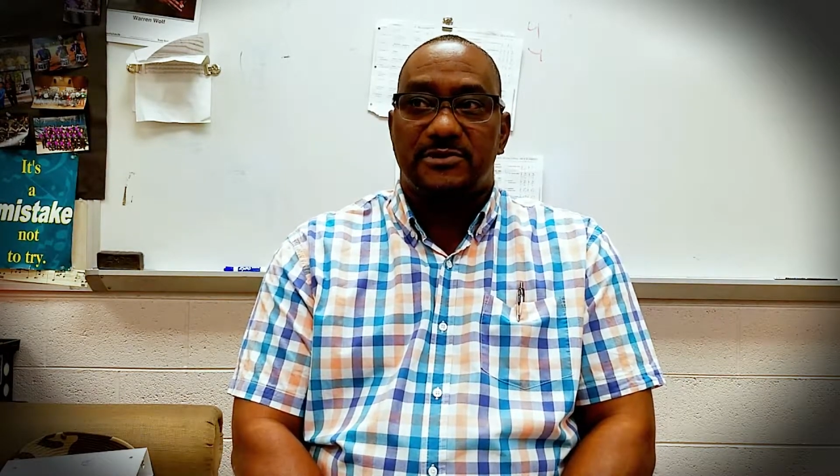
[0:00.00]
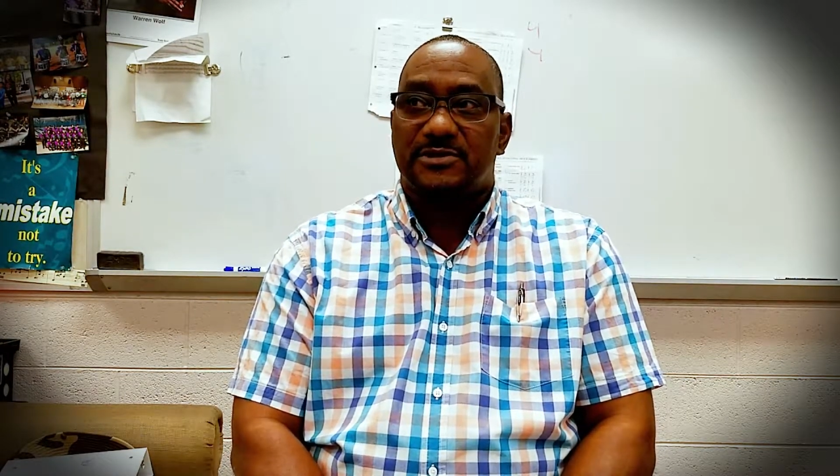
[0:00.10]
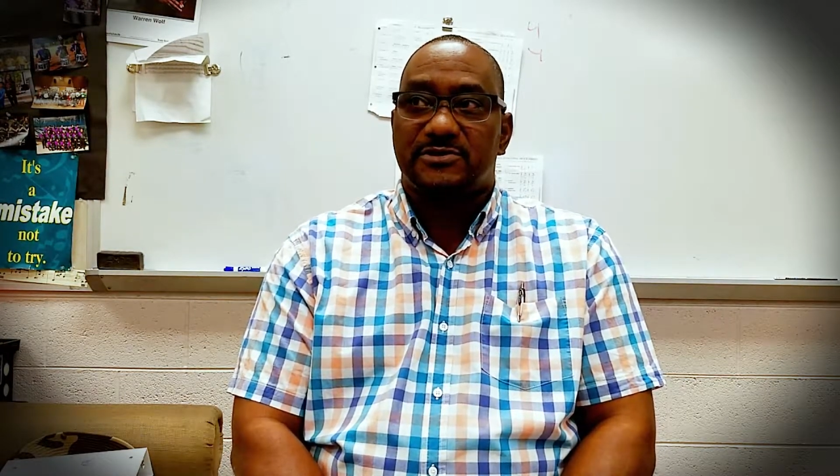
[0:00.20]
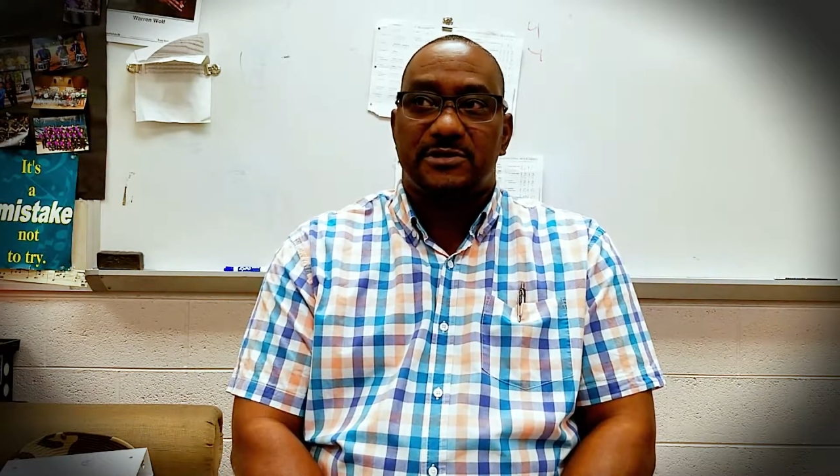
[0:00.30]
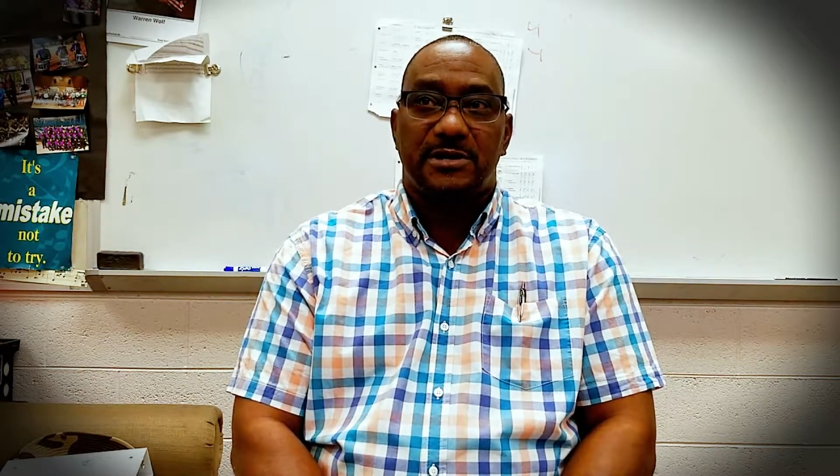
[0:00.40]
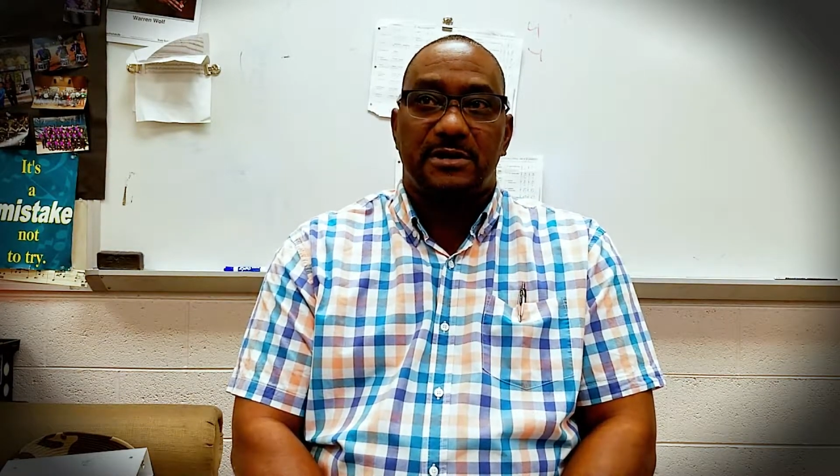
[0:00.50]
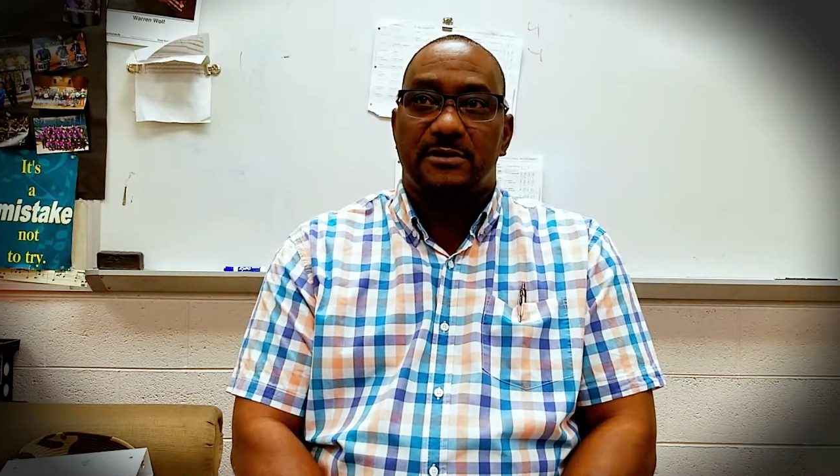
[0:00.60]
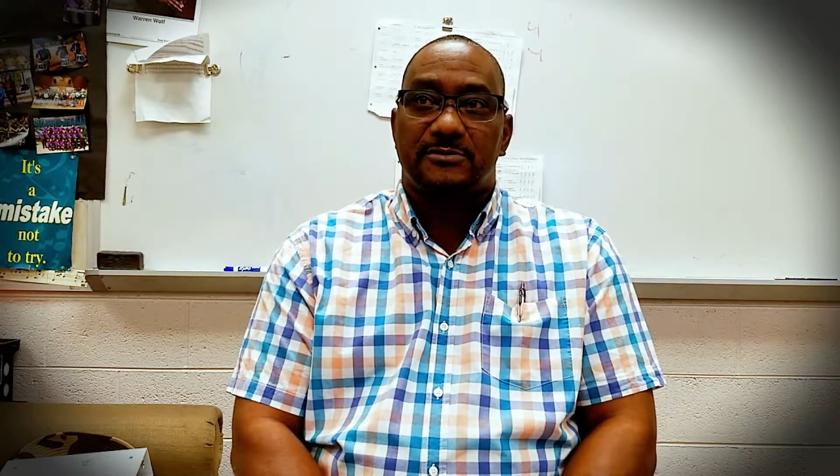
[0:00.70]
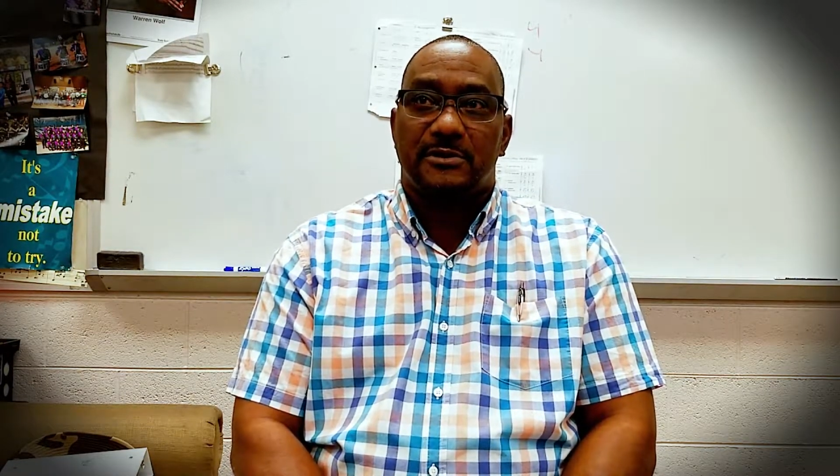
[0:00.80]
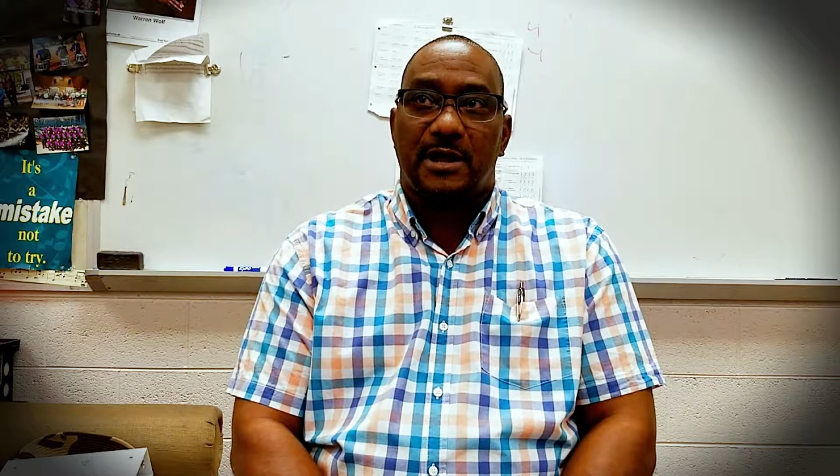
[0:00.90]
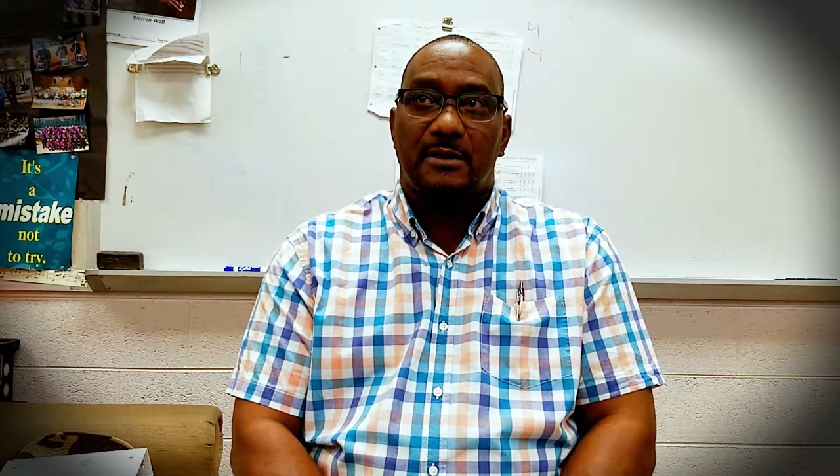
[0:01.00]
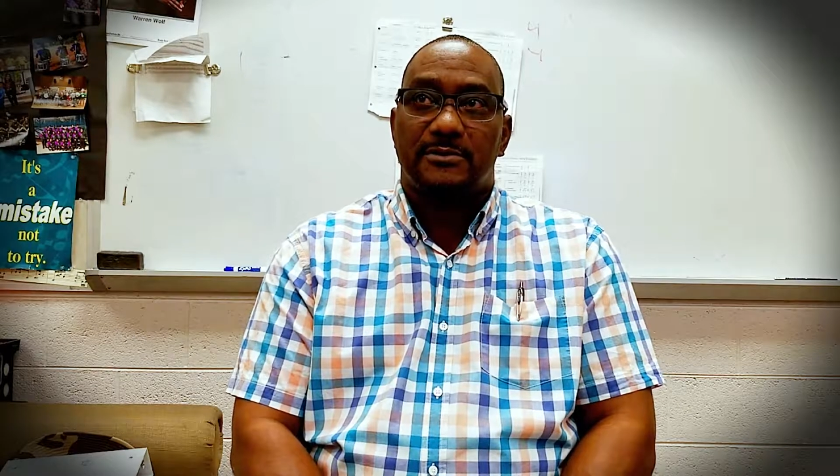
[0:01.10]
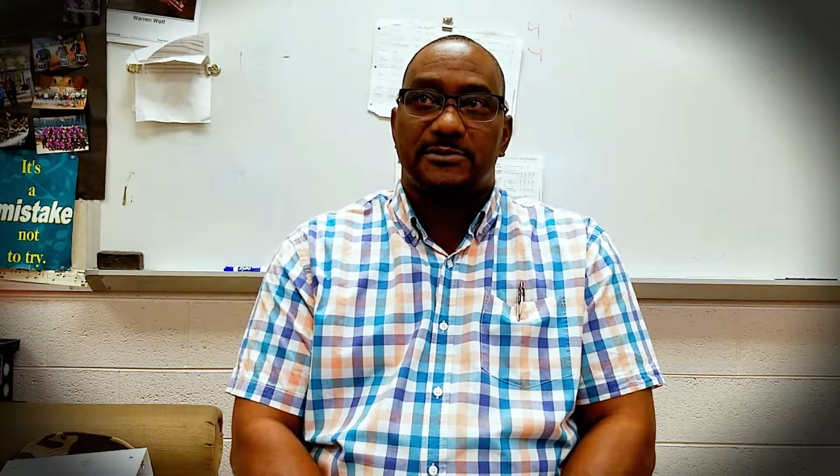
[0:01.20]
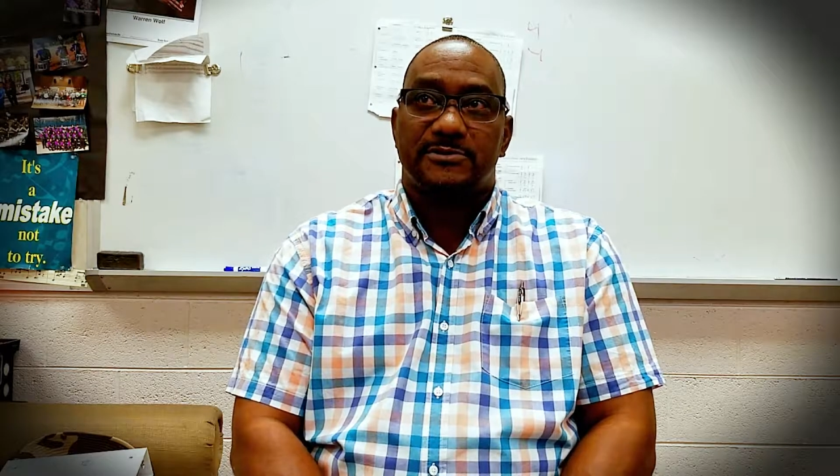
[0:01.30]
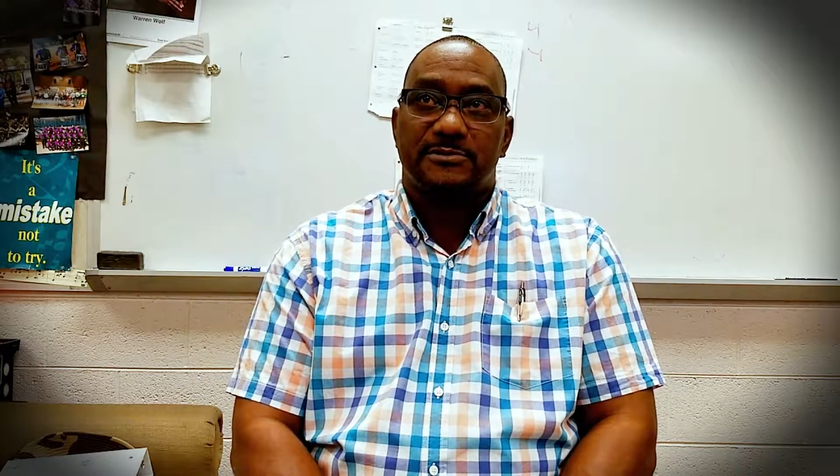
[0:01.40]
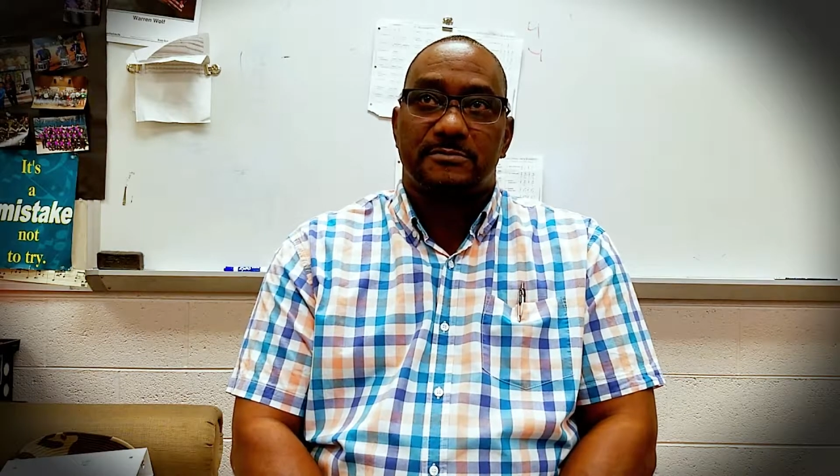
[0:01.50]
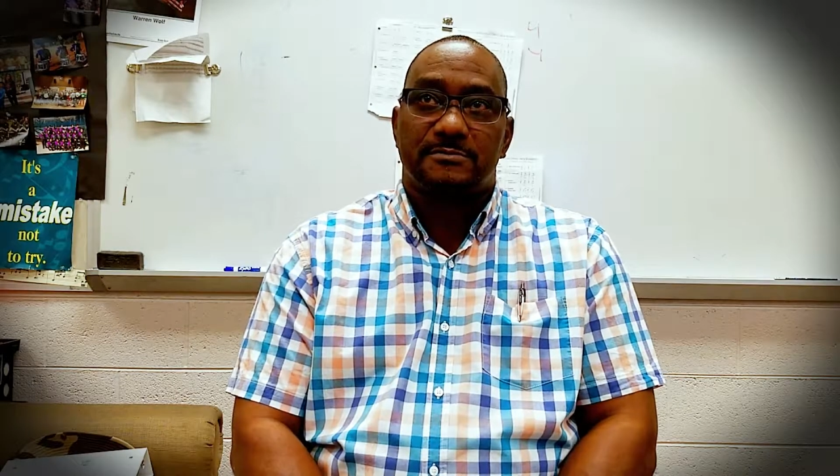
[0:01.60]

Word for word: touch it again until I was